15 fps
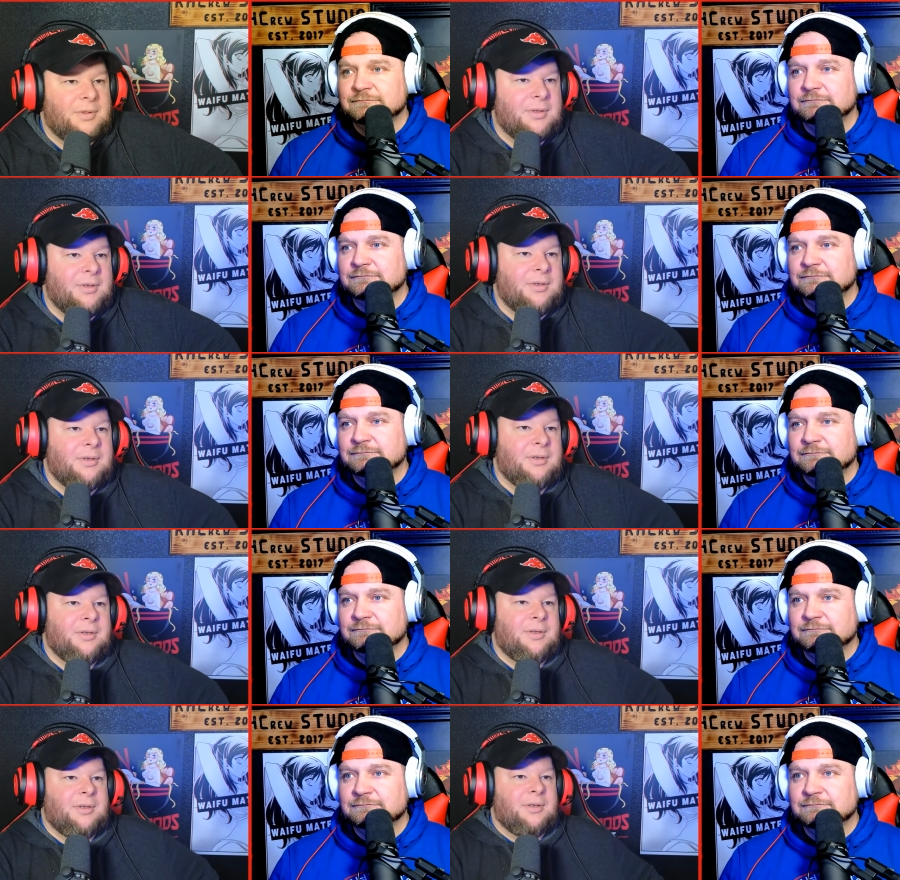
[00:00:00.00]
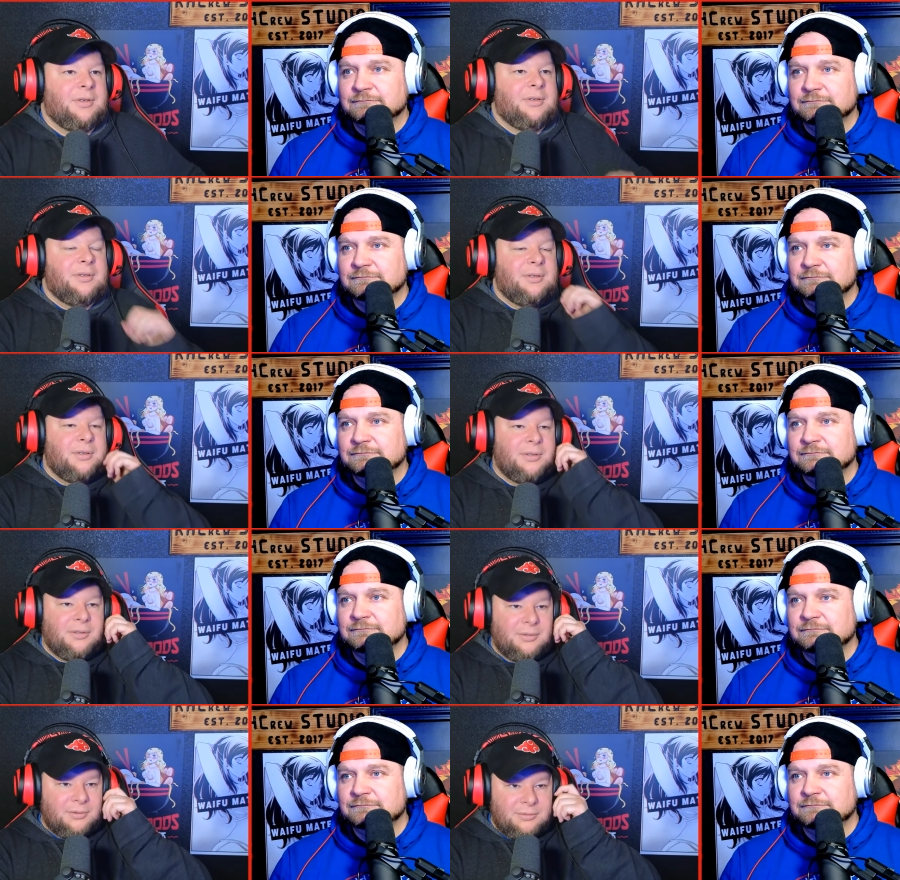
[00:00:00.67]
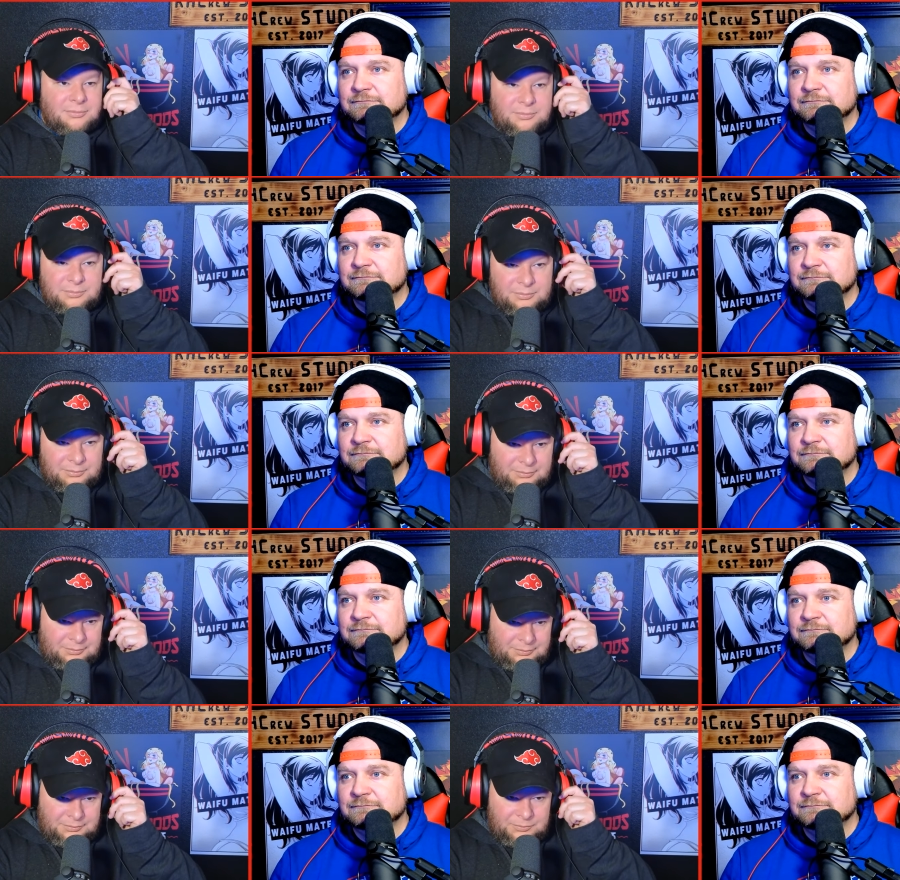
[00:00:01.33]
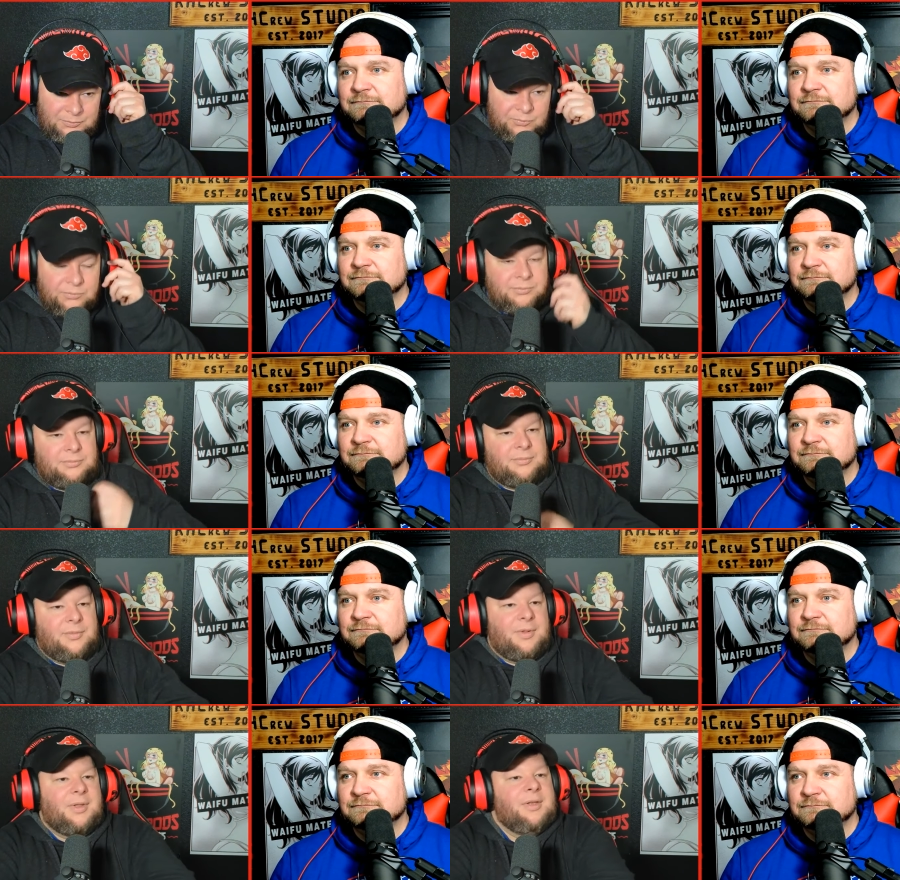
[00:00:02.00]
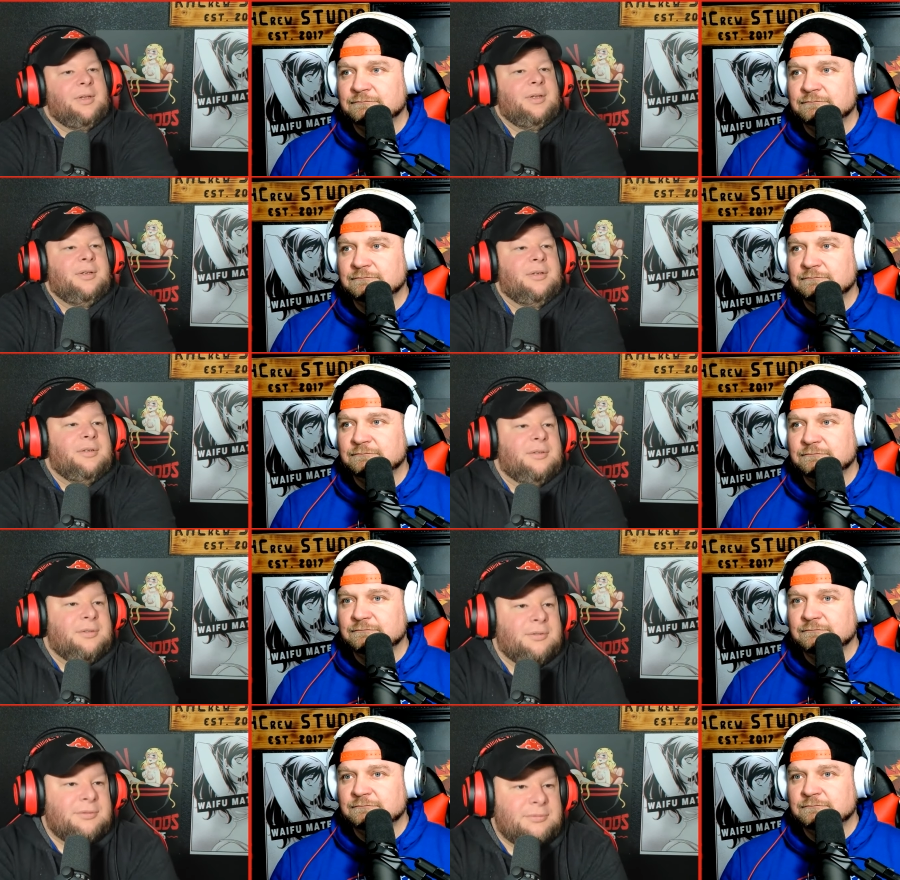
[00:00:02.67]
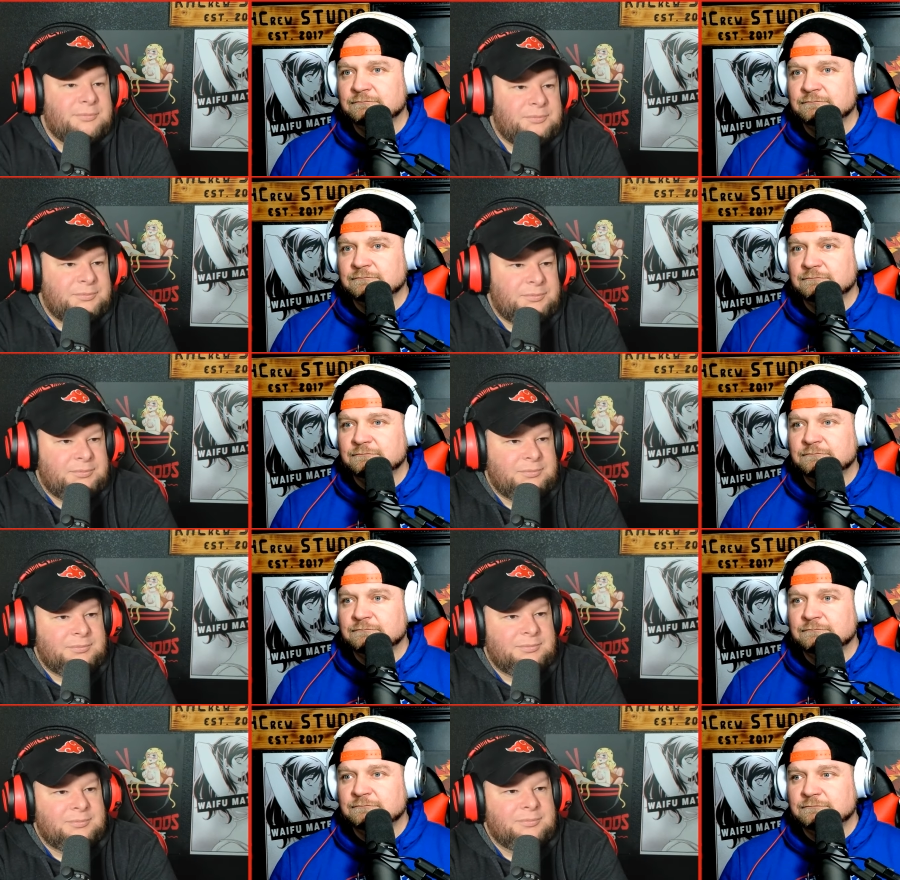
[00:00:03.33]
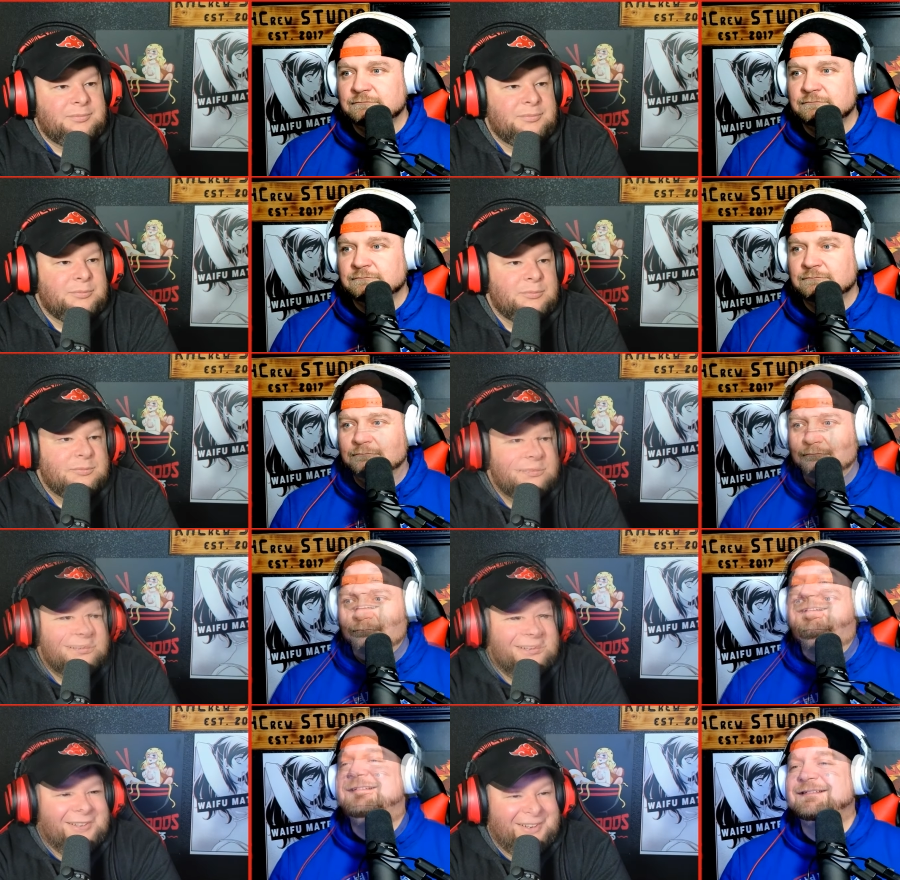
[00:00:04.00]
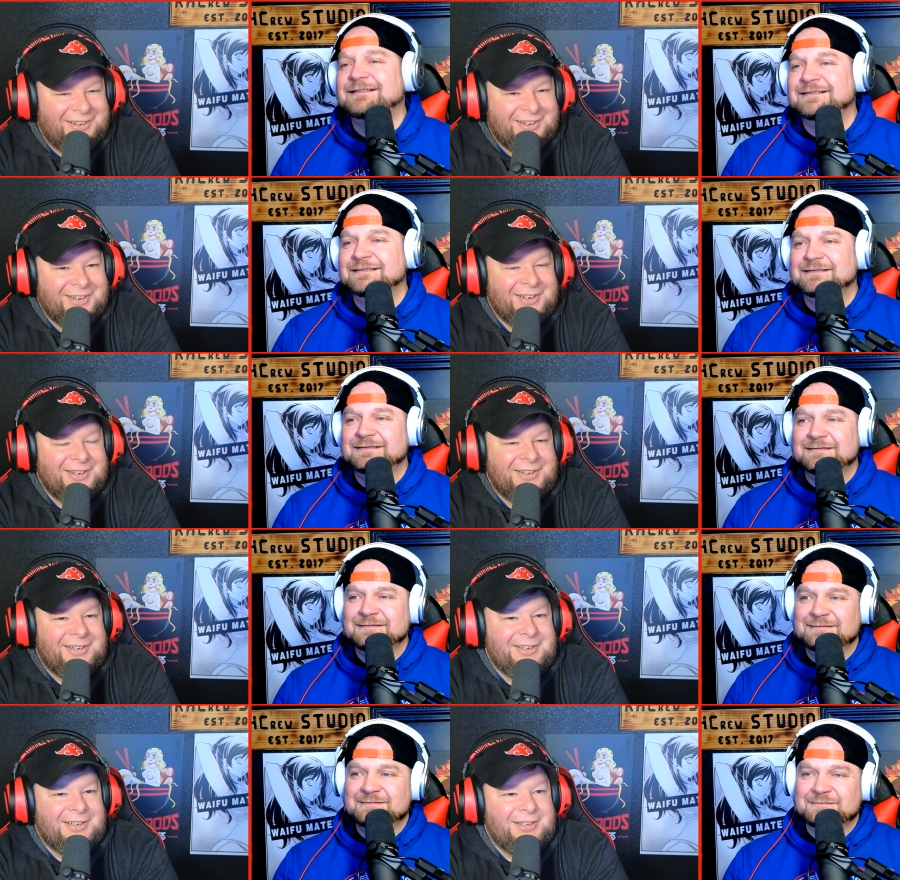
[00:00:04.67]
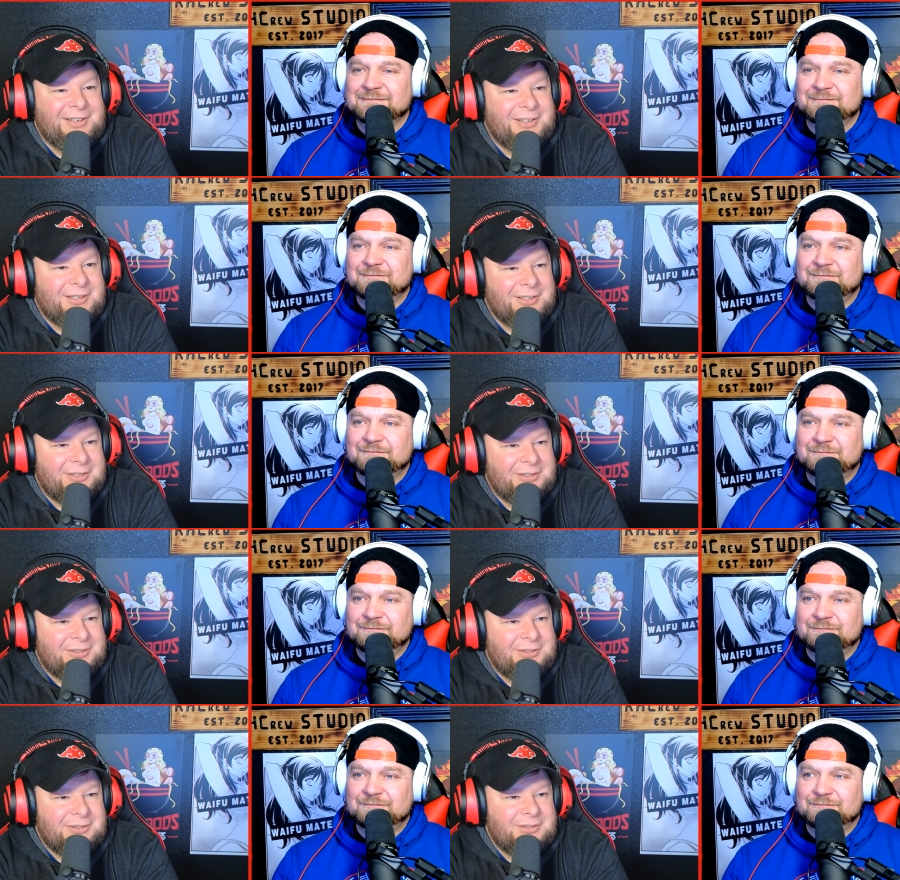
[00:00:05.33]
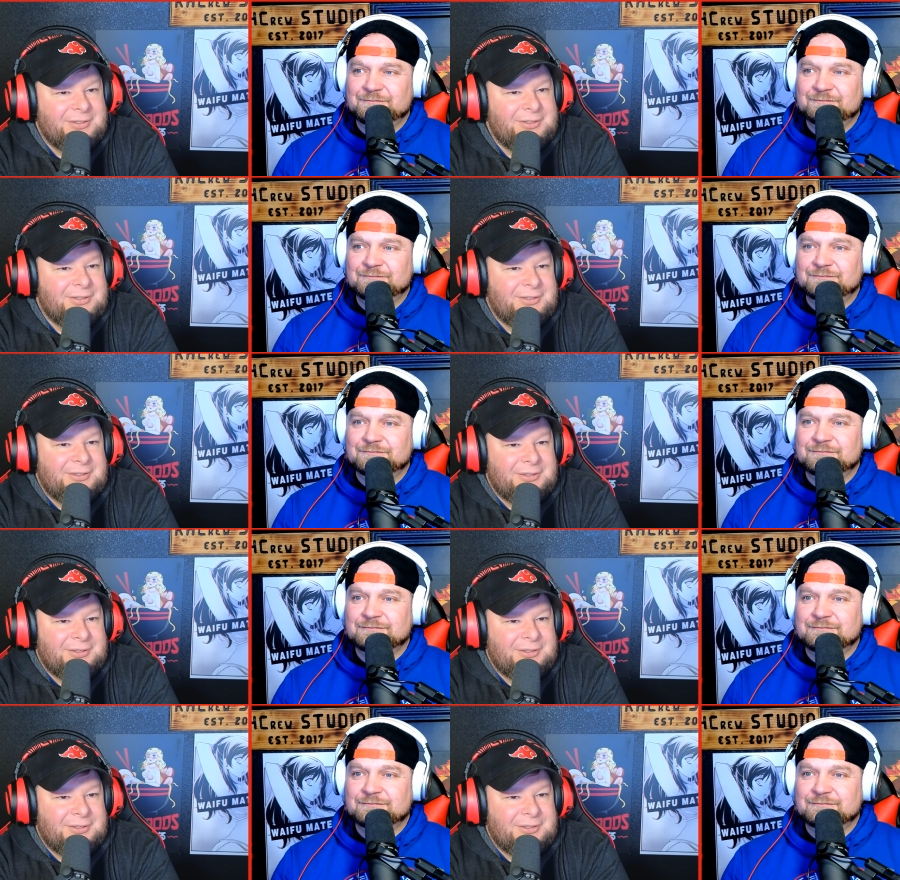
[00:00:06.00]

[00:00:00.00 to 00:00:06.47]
[no speech]